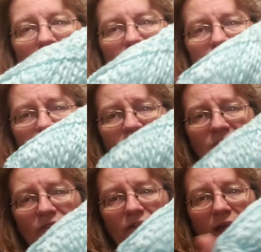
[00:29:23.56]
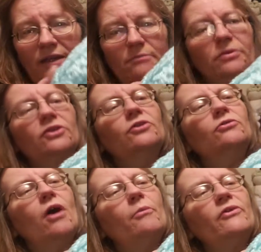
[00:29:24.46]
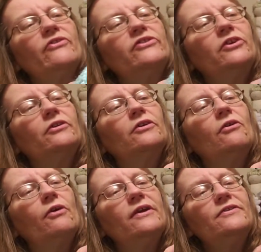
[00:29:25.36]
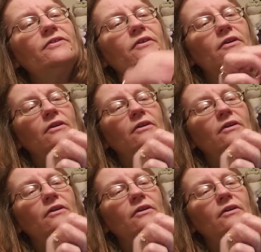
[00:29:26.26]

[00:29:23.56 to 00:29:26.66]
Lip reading: This is a light blue, almost turquoise.